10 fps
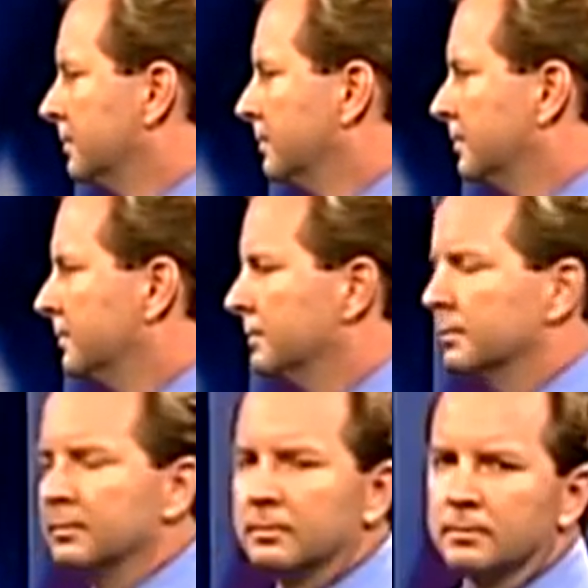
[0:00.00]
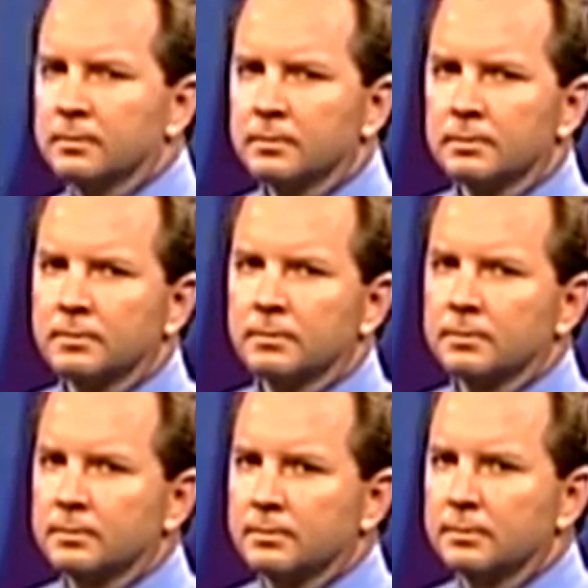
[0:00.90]

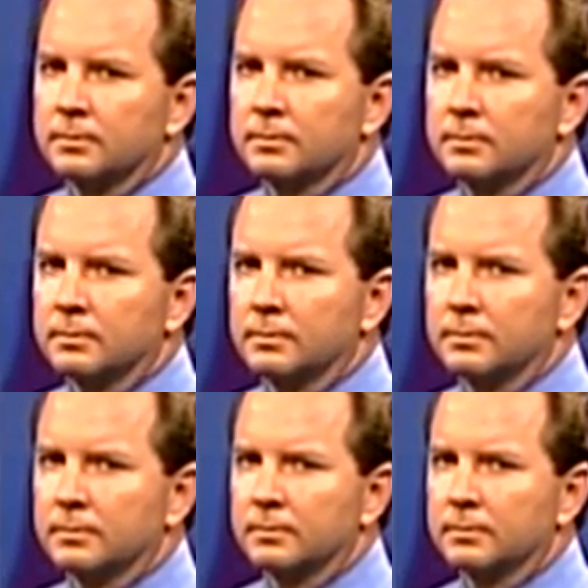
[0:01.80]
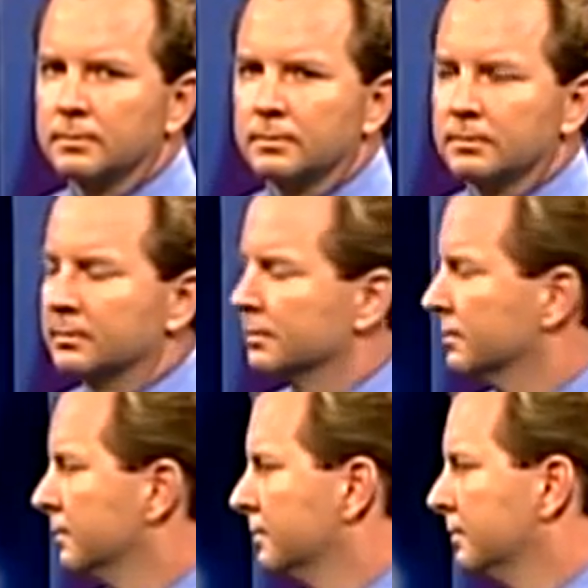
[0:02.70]

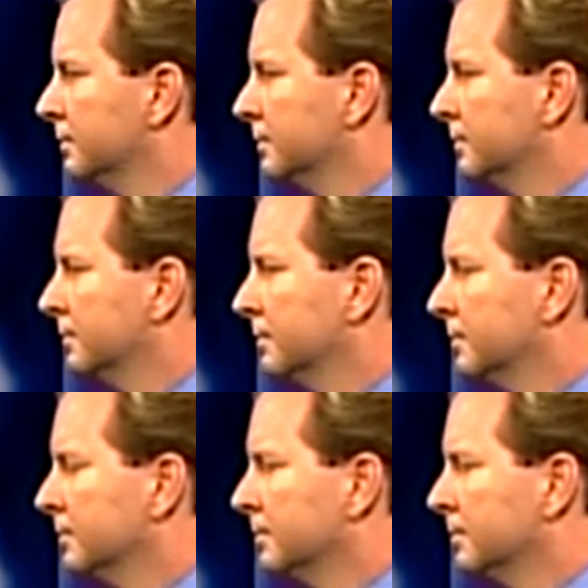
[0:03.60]
The person shown says nothing.